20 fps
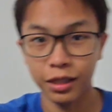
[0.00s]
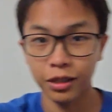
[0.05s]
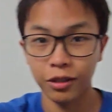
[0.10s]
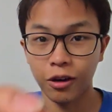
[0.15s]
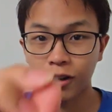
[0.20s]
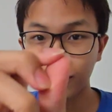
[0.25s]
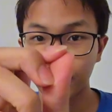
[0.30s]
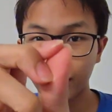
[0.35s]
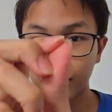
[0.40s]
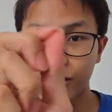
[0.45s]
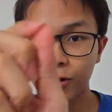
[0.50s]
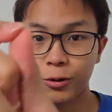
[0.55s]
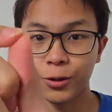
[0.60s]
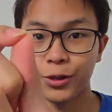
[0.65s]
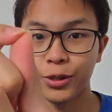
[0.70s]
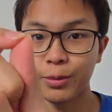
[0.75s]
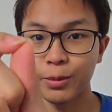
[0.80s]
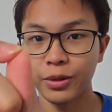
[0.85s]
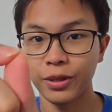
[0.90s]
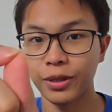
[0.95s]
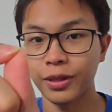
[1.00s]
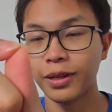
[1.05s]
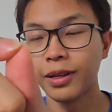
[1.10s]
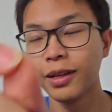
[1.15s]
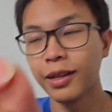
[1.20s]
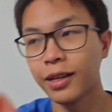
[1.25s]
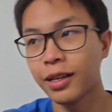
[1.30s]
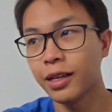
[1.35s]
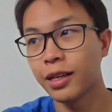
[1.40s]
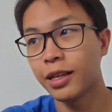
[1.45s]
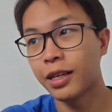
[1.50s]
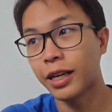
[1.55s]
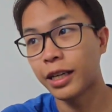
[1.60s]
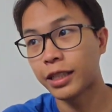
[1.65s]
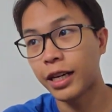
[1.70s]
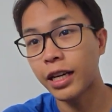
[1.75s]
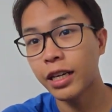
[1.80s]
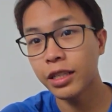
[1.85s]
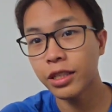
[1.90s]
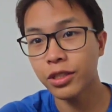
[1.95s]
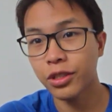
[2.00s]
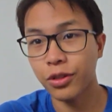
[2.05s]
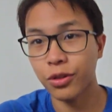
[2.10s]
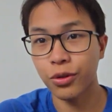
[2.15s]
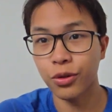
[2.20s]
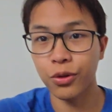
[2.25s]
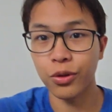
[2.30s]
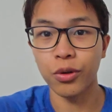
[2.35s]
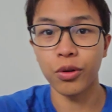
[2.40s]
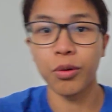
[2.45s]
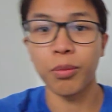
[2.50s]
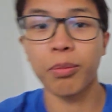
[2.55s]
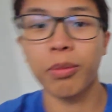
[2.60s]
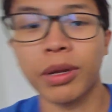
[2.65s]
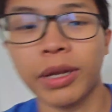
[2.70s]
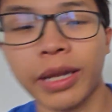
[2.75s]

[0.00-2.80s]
non-negotiable, and that is to